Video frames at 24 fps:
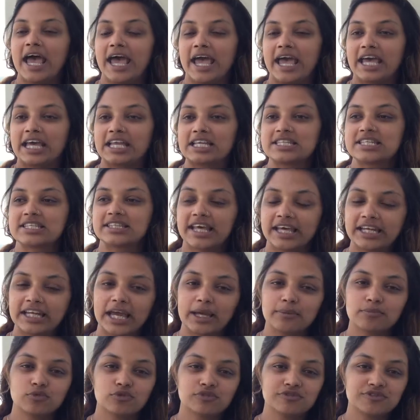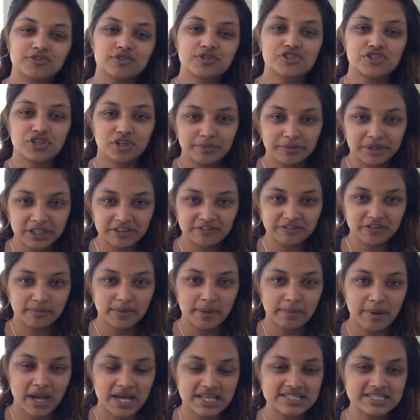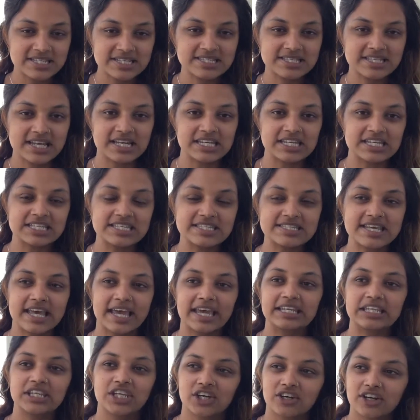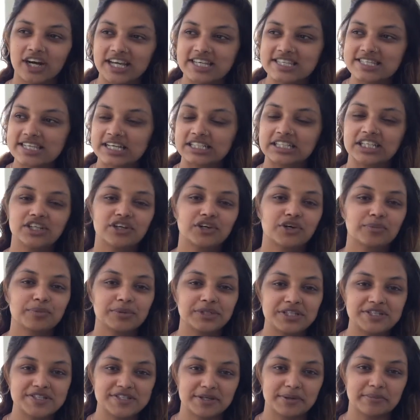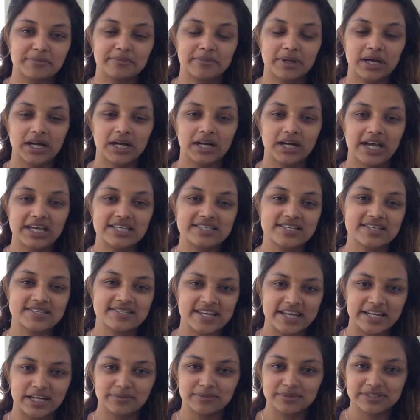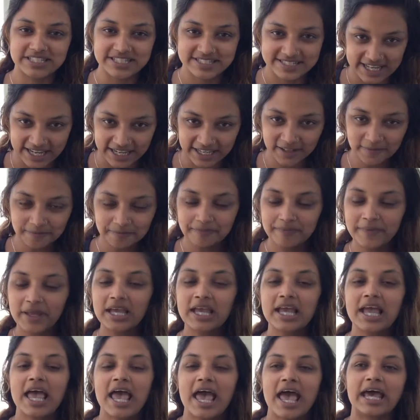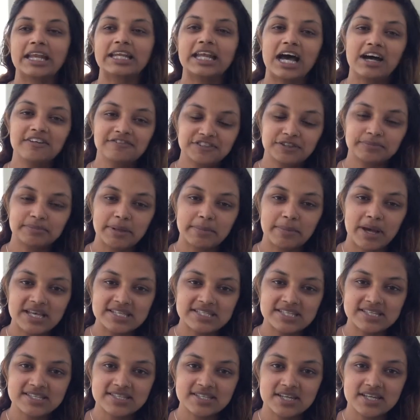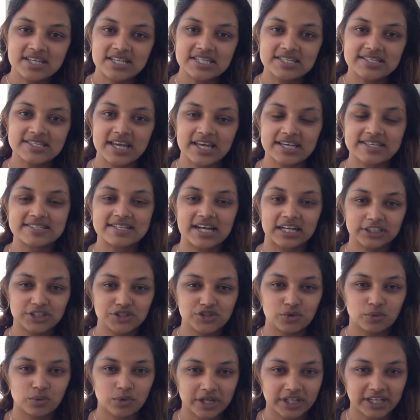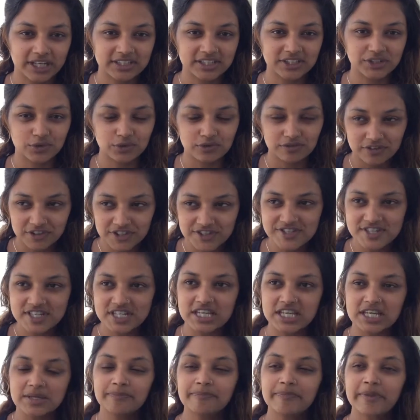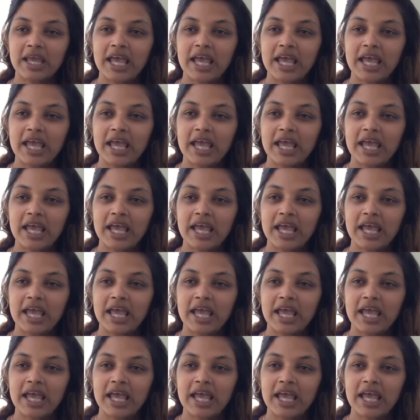And then I moved to Germany for my master's studies, and here I studied urbanism uh, and sustainable design. And after my master's studies, I started to work at the university,